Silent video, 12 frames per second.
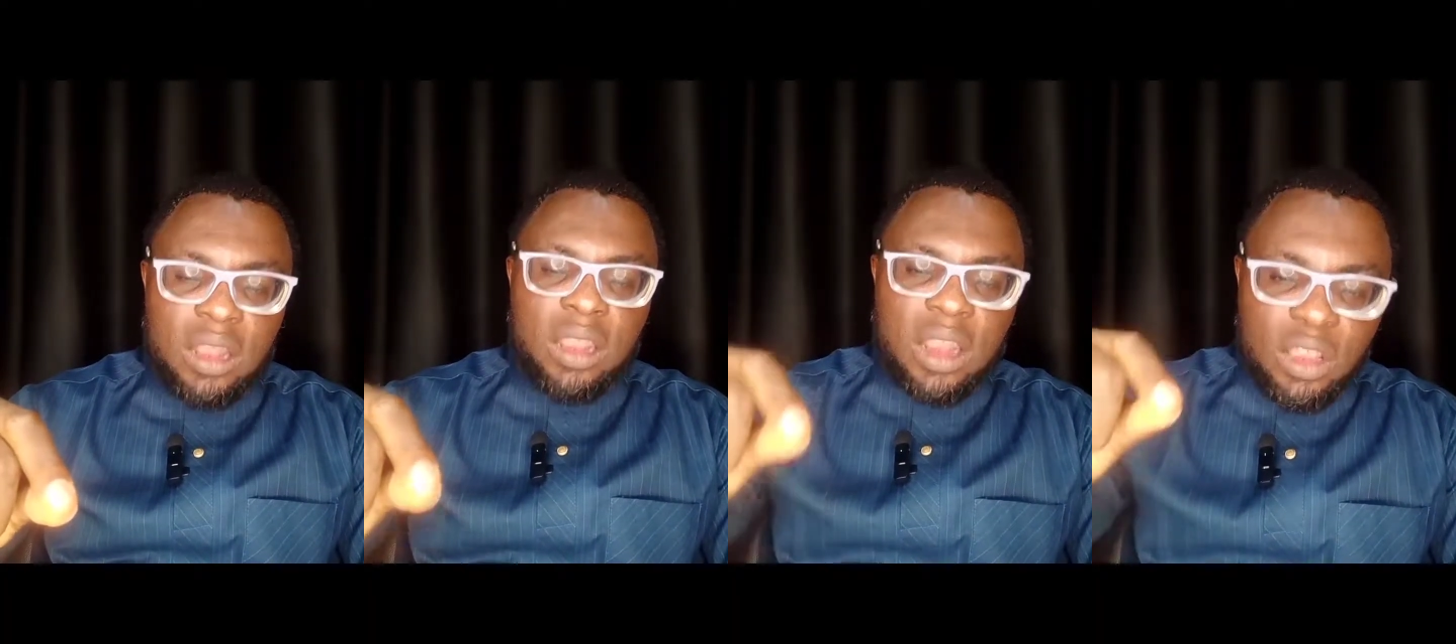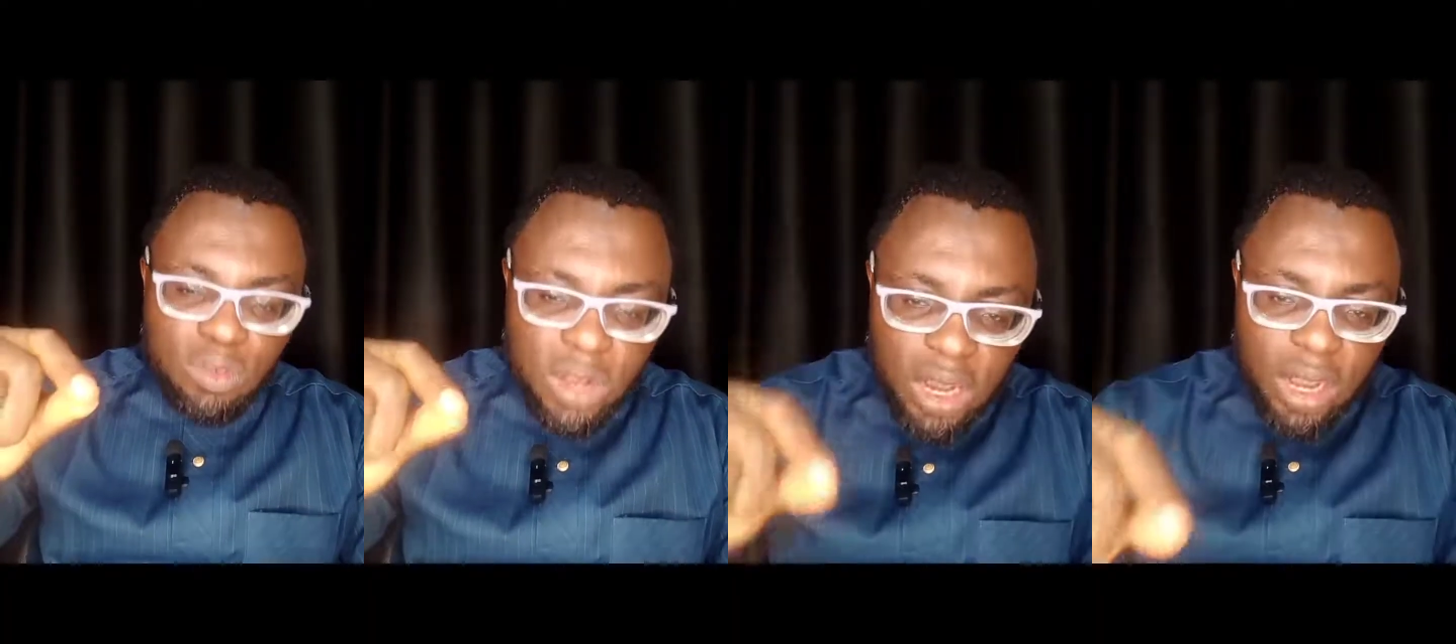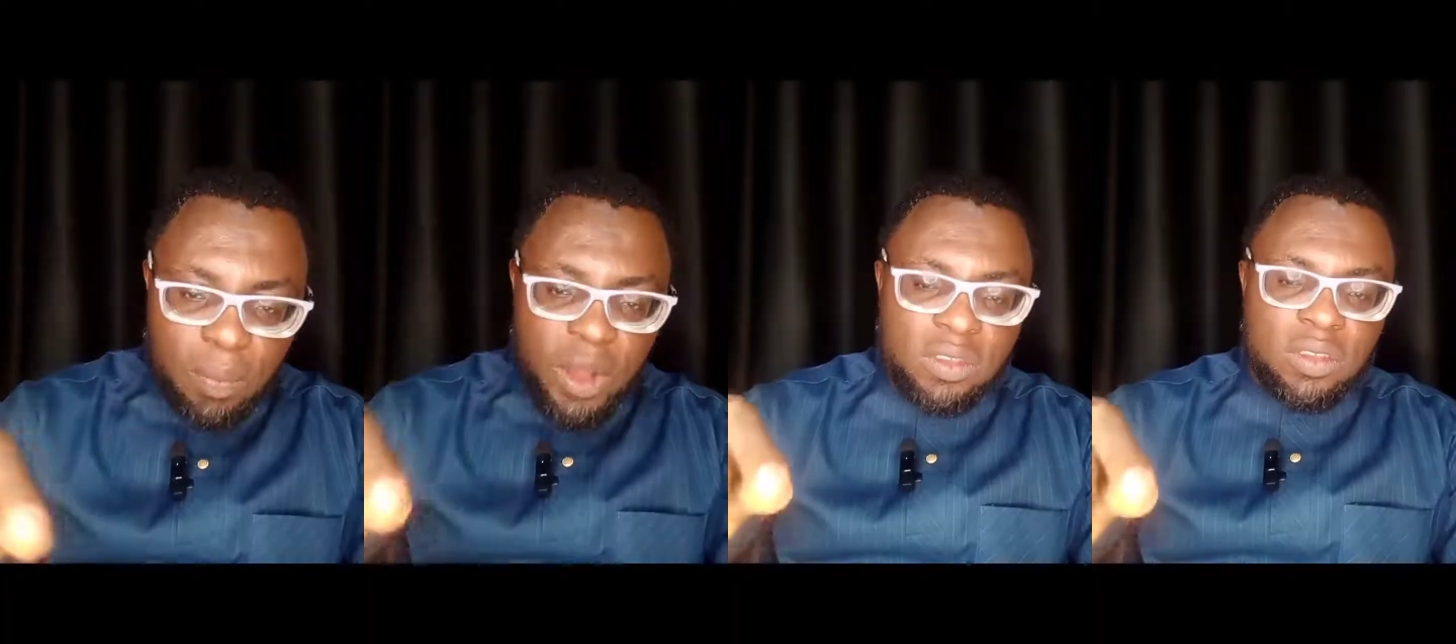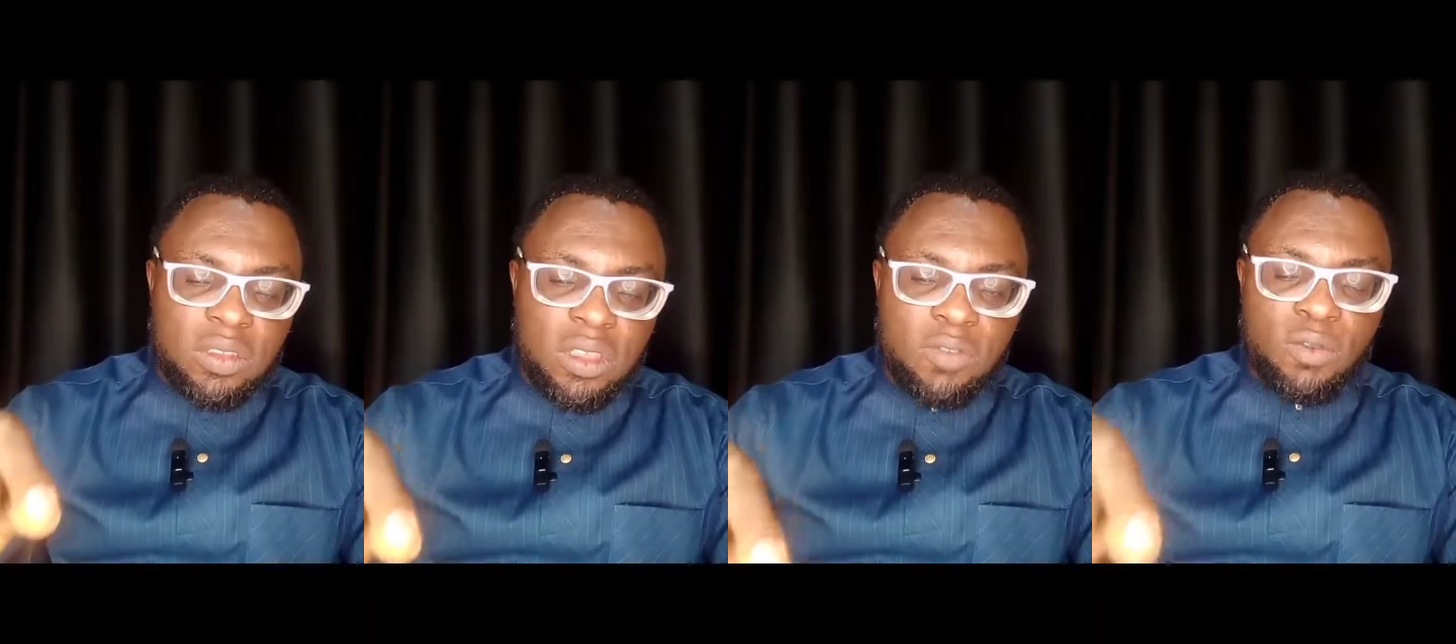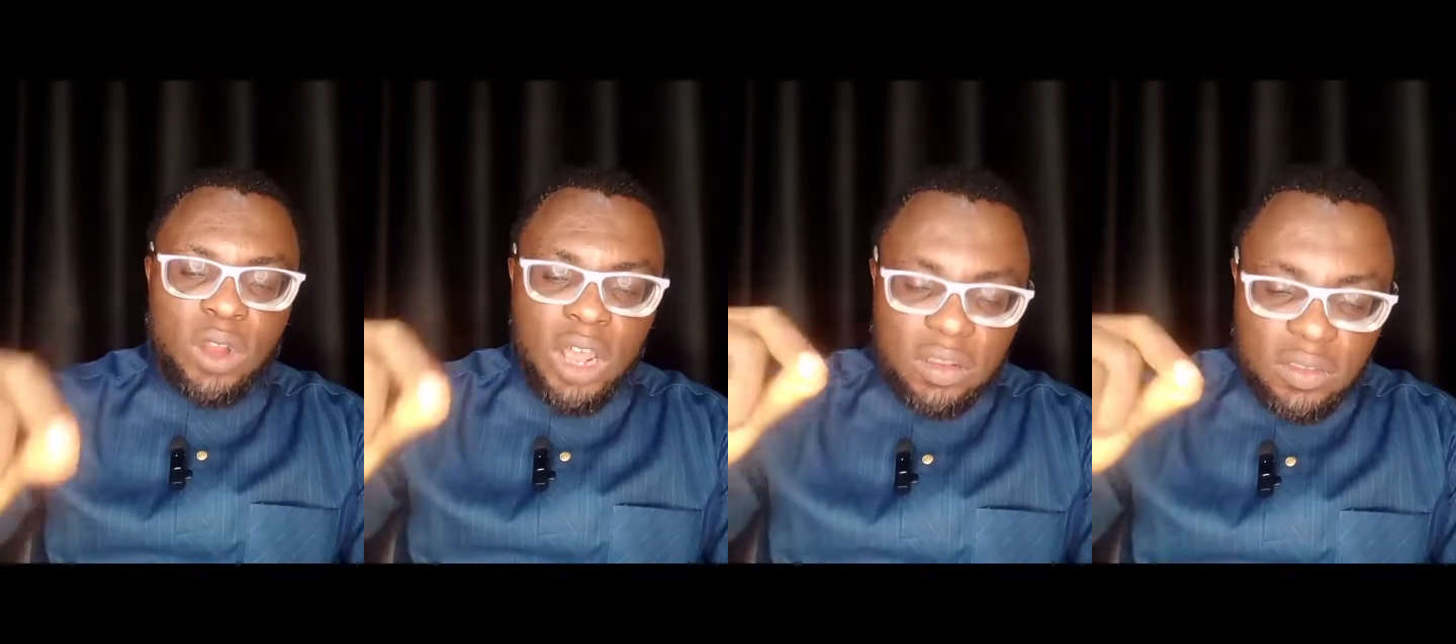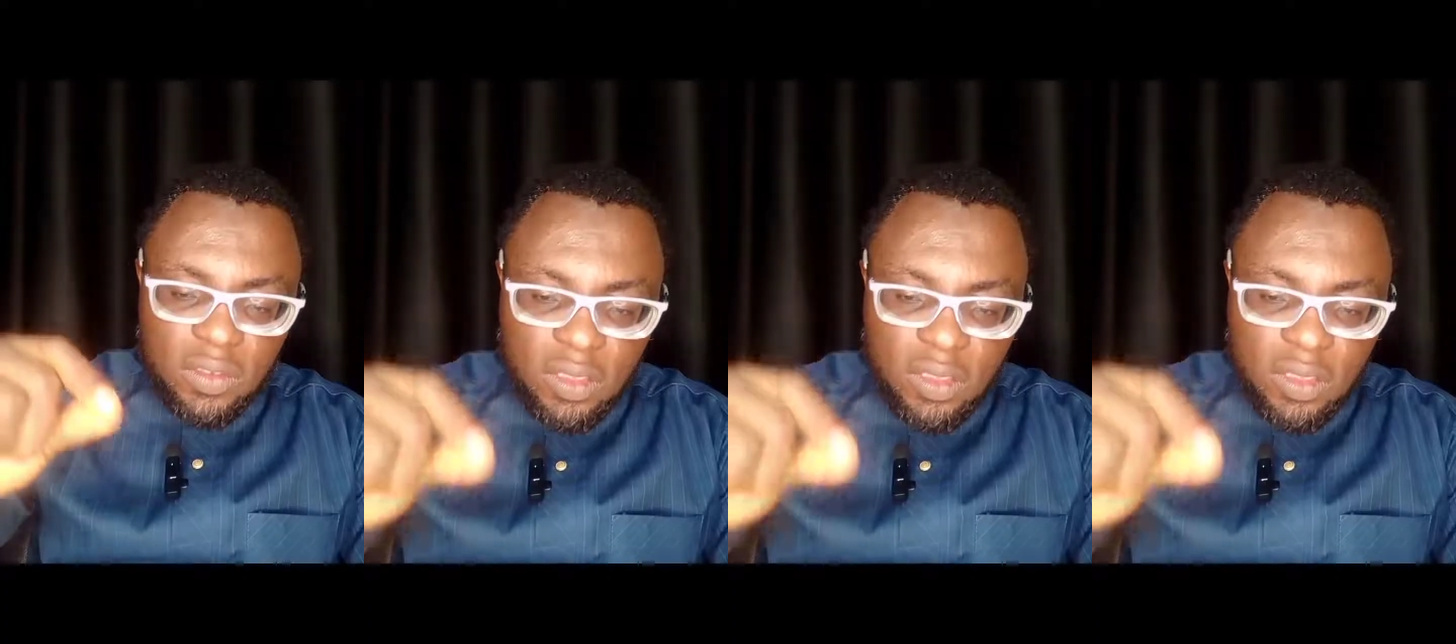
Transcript: at the national capacity, even at the